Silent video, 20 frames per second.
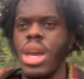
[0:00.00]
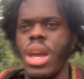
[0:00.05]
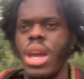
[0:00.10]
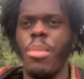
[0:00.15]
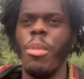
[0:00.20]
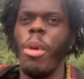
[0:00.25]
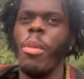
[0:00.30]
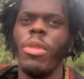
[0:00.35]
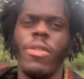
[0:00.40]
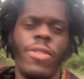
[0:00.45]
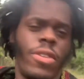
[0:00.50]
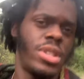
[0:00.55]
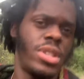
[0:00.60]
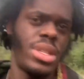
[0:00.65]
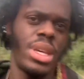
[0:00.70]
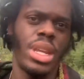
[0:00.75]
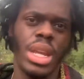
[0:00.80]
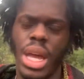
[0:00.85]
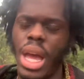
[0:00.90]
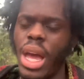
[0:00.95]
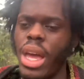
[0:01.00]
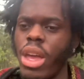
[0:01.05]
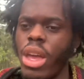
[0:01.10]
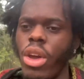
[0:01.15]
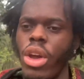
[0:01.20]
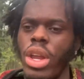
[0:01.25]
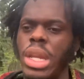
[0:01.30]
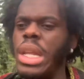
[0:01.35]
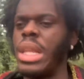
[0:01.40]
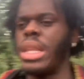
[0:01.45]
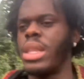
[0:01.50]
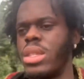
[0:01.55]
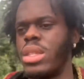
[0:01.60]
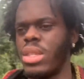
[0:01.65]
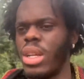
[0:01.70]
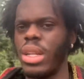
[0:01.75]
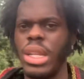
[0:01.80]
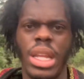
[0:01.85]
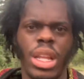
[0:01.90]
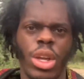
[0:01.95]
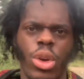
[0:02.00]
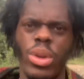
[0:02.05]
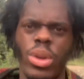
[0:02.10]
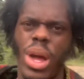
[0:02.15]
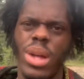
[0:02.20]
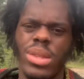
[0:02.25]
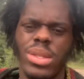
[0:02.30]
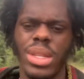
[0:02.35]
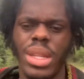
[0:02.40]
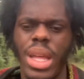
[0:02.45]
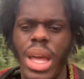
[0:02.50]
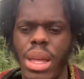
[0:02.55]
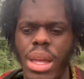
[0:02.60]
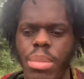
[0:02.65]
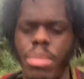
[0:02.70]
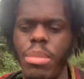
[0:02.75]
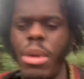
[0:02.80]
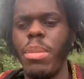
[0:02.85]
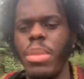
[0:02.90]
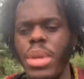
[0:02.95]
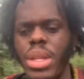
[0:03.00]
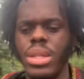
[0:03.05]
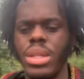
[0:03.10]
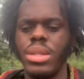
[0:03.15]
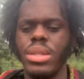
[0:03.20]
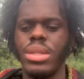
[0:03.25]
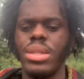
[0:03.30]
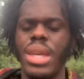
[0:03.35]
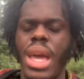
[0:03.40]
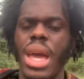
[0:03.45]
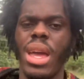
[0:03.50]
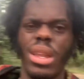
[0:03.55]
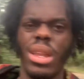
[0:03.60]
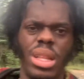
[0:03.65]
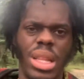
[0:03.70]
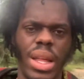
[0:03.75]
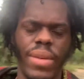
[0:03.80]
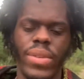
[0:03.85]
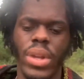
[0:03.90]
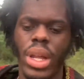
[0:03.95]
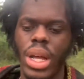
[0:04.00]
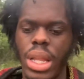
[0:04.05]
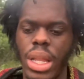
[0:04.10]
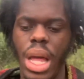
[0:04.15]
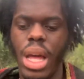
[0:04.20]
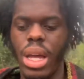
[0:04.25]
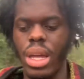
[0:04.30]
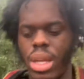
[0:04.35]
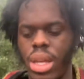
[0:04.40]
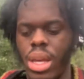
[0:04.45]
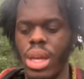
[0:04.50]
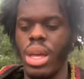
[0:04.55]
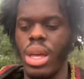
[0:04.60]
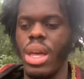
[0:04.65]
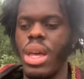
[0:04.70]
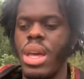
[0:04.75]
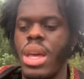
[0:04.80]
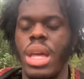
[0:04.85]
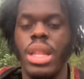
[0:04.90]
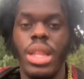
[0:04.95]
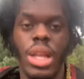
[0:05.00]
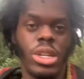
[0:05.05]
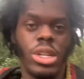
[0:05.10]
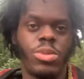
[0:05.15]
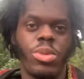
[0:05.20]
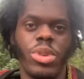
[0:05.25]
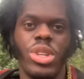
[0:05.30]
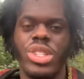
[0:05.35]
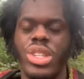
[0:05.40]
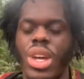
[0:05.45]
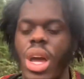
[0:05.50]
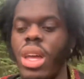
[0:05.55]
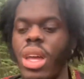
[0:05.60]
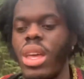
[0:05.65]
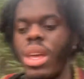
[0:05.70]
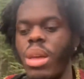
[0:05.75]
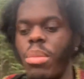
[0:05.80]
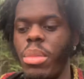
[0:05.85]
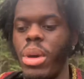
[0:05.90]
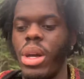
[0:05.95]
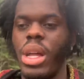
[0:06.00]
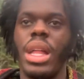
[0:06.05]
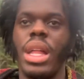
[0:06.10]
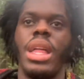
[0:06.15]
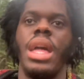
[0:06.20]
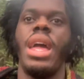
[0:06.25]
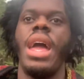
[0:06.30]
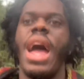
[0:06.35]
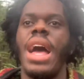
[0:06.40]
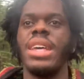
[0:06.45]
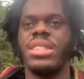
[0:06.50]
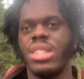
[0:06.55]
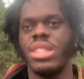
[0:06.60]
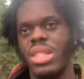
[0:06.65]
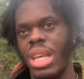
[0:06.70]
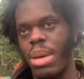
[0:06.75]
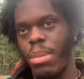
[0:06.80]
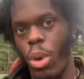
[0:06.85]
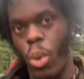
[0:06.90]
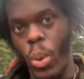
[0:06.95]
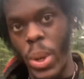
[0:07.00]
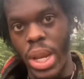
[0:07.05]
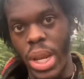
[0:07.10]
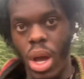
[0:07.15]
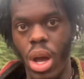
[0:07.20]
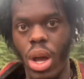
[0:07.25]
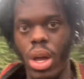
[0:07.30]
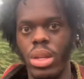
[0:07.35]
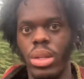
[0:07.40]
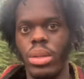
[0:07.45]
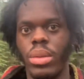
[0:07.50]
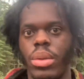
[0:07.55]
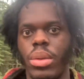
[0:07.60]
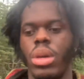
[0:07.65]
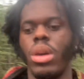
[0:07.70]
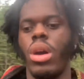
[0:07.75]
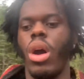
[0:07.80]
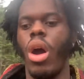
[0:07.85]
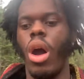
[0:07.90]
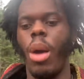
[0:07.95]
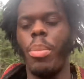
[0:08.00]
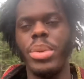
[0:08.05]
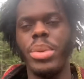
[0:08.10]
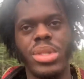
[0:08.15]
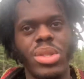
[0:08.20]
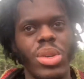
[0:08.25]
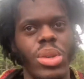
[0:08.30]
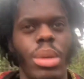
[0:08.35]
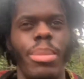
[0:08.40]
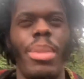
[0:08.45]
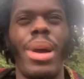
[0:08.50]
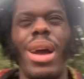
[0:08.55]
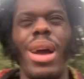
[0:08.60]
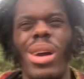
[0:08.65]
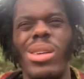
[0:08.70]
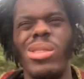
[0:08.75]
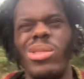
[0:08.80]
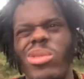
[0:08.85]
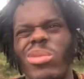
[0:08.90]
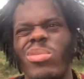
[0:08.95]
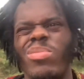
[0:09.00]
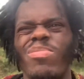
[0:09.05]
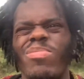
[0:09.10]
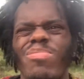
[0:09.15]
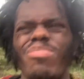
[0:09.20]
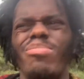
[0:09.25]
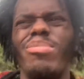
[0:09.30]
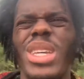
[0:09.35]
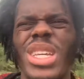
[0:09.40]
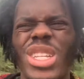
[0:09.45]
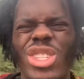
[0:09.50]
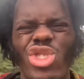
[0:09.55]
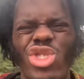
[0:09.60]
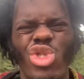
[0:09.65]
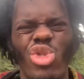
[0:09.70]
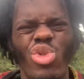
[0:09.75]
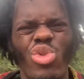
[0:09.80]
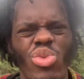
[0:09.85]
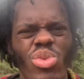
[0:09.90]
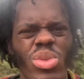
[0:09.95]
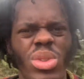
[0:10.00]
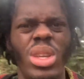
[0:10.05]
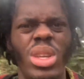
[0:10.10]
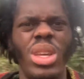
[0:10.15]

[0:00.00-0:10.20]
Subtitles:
remember the first night I got here, sun didn't go down to like maybe 10, 11 o'clock. And that was pretty shocking. But as the summer went on, up until about mid-June,